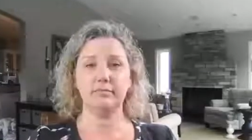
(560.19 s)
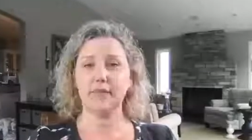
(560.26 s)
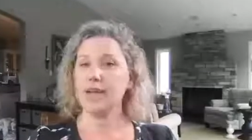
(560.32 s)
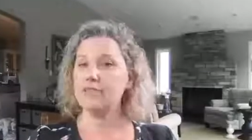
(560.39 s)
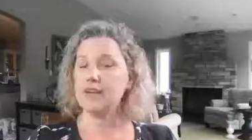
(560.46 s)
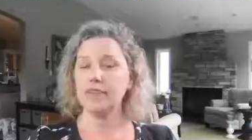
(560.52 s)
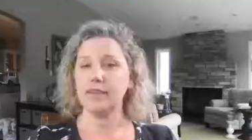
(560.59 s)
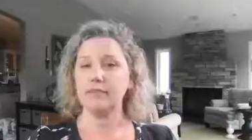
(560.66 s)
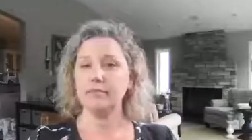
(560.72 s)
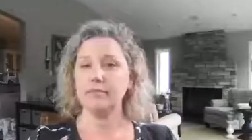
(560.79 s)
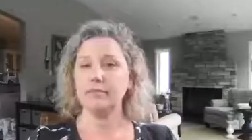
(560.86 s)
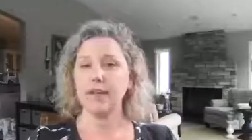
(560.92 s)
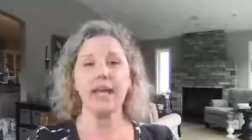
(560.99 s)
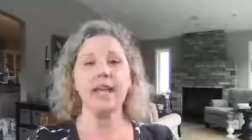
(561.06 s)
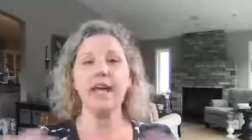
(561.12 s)
Everything.
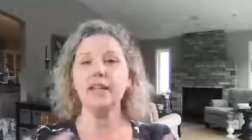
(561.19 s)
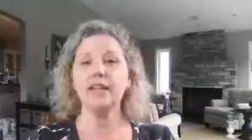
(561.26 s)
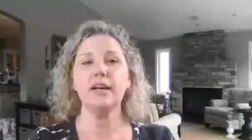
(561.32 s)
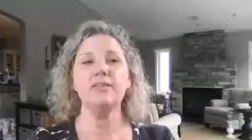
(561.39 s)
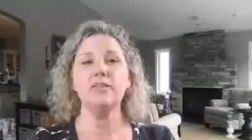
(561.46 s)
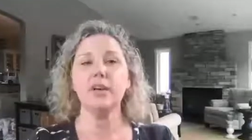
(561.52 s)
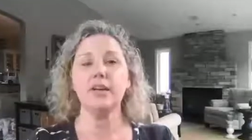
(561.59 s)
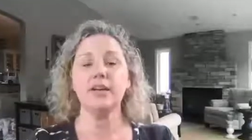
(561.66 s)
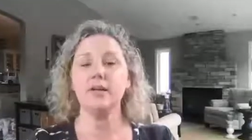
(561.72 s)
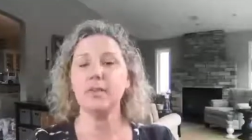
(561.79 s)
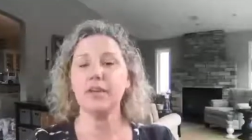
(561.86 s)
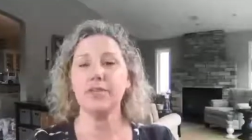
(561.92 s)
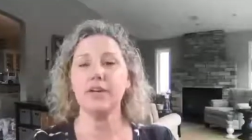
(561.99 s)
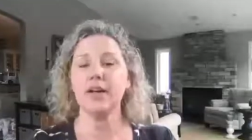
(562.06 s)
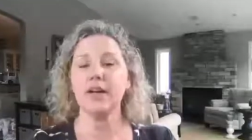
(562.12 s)
And I love talking
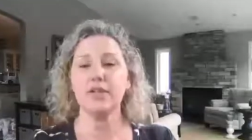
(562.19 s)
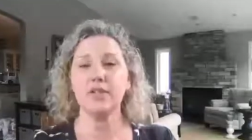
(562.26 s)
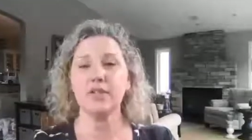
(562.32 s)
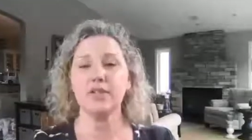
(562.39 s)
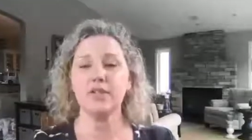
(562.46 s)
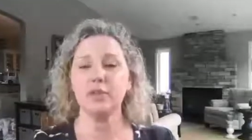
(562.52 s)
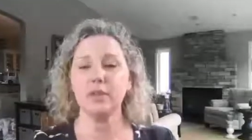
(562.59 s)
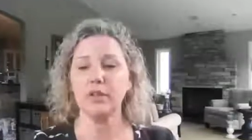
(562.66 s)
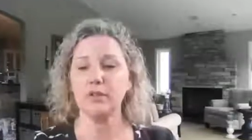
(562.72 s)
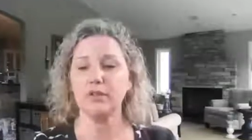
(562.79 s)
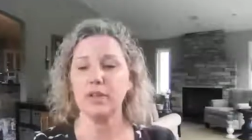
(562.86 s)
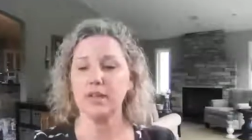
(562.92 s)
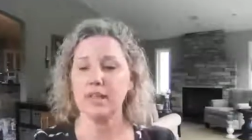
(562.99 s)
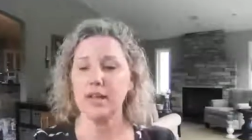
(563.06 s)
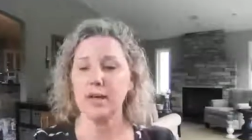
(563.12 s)
about the gut. This is a really
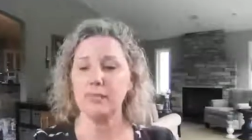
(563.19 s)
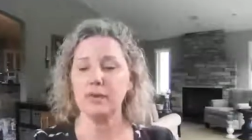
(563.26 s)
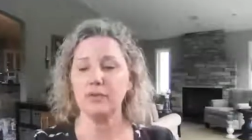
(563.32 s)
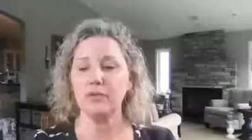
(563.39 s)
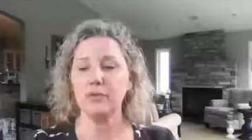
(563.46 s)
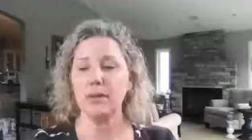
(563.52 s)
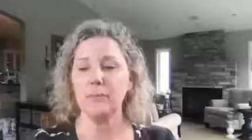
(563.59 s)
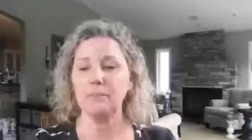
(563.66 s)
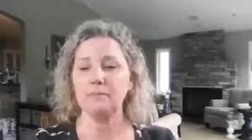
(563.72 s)
fun topic for me.